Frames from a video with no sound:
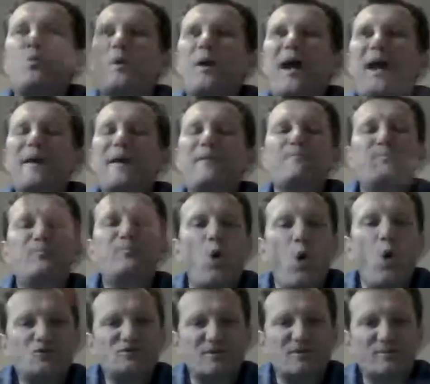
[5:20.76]

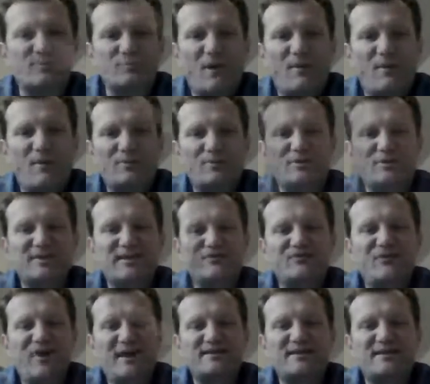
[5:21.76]
important, probably,
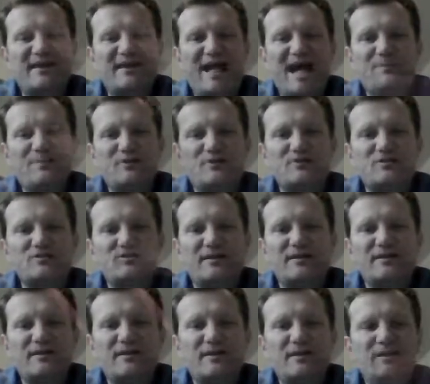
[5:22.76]
event that happens
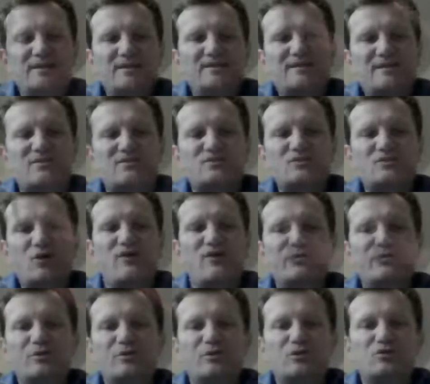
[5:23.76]
in the distal
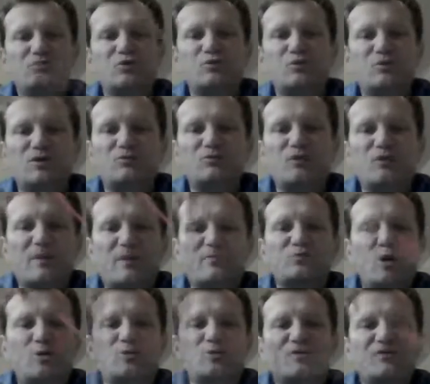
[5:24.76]
convoluted tubule, the
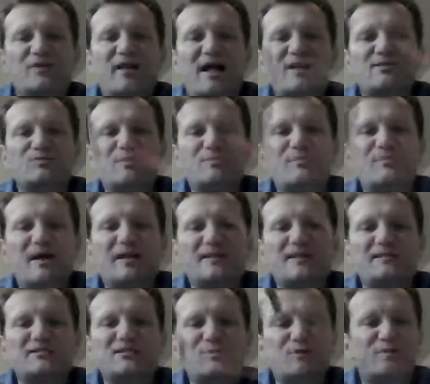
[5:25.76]
reabsorption of calcium and
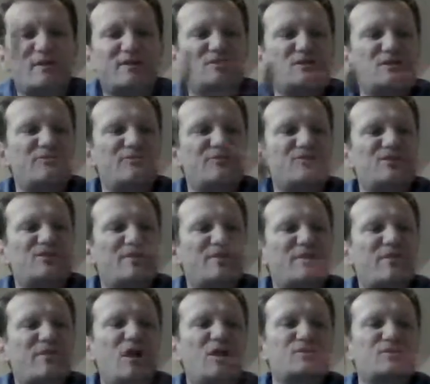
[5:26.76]
magnesium, especially for some
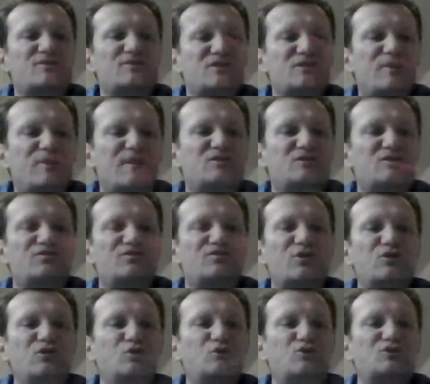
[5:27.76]
pathologies, especially for
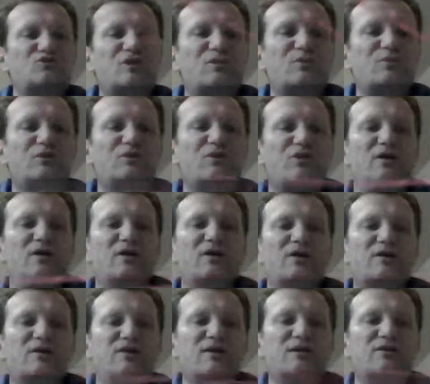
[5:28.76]
the use of some of
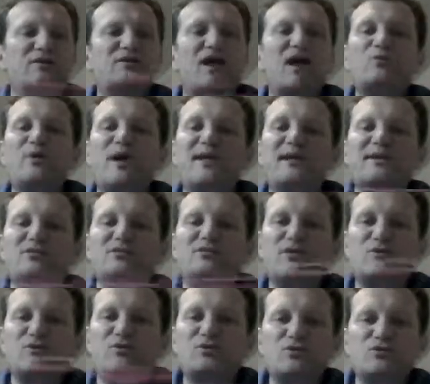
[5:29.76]
the diuretics
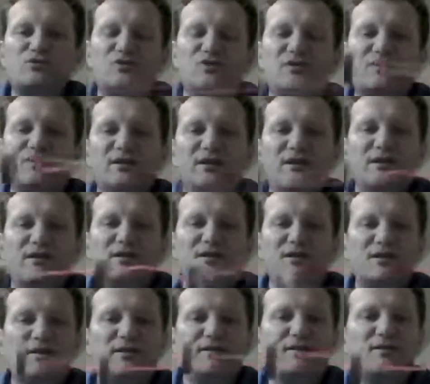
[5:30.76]
that we use in,
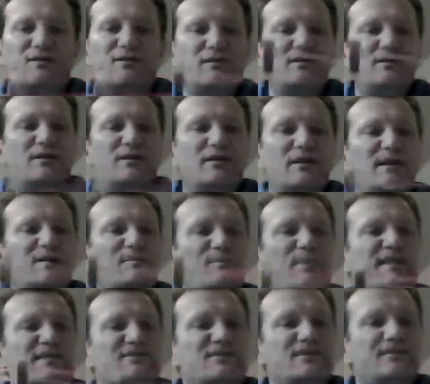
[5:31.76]
in
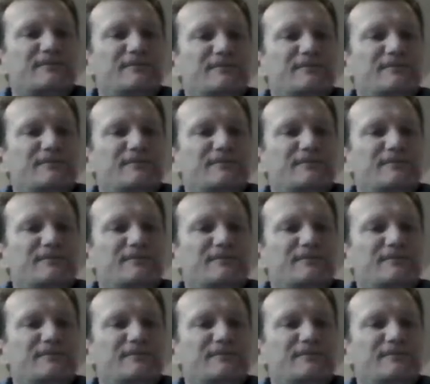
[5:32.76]
medicine.